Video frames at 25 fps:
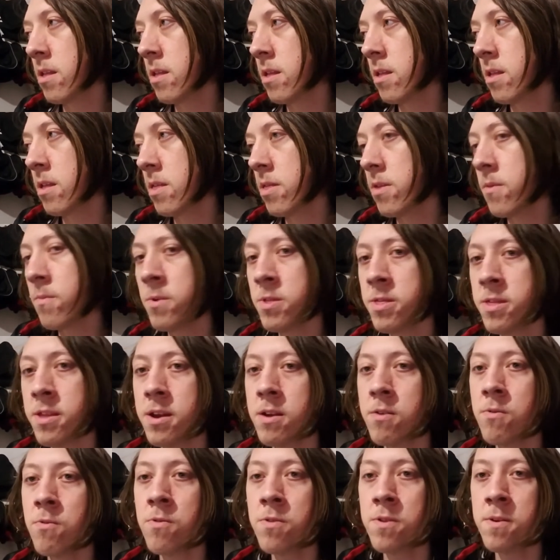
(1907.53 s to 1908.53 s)
the one thing
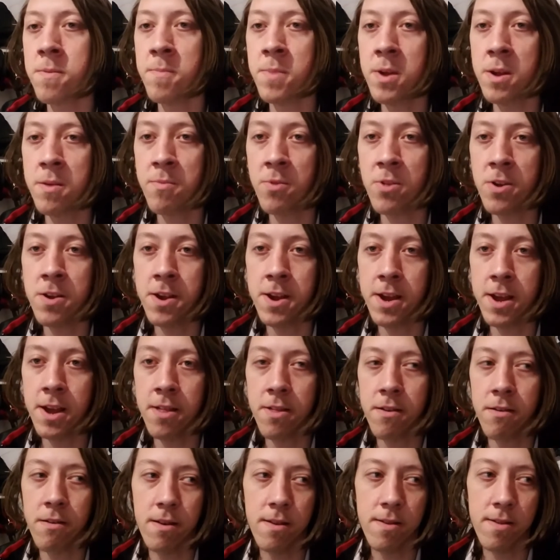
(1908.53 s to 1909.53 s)
holding big blind
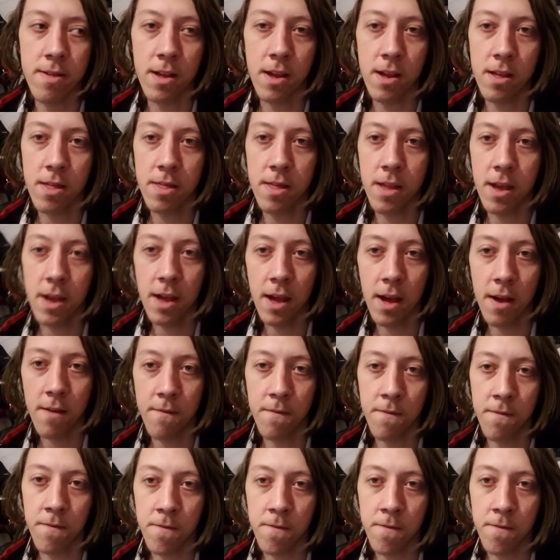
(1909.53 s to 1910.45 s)
together is that they have